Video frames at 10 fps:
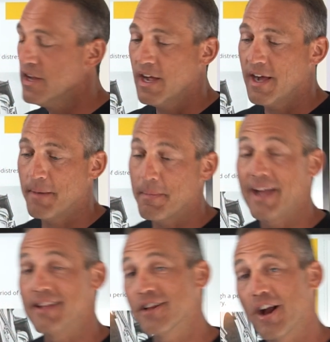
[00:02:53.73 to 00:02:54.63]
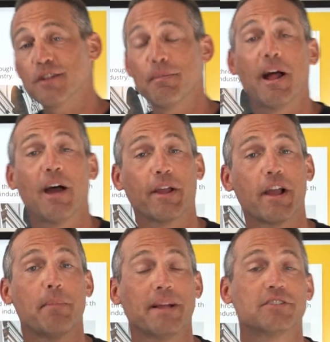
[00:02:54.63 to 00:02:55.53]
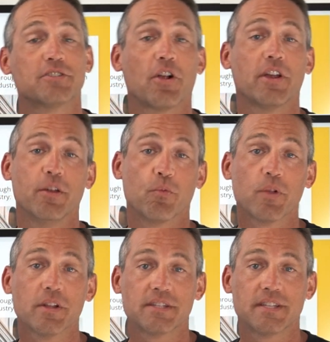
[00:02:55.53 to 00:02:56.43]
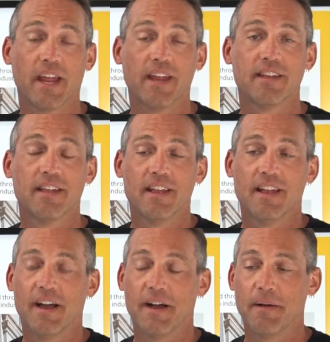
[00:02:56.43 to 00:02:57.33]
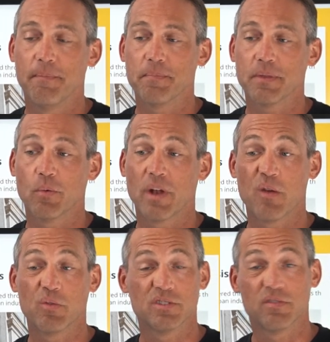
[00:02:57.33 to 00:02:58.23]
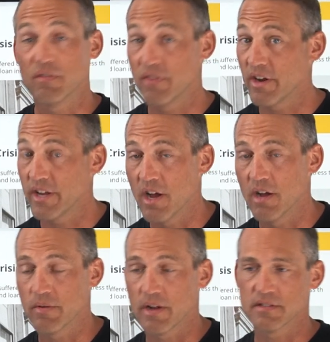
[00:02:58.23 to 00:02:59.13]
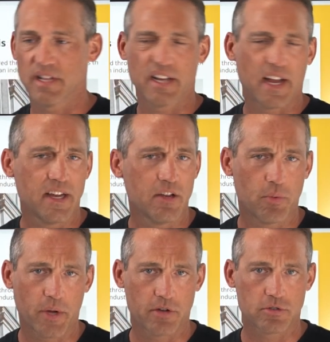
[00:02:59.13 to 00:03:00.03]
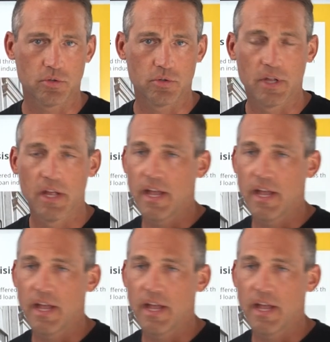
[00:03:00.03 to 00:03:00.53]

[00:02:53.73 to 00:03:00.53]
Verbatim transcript: I talked about how I got my start in real estate when I was very young, when I was like 19, 20 years old.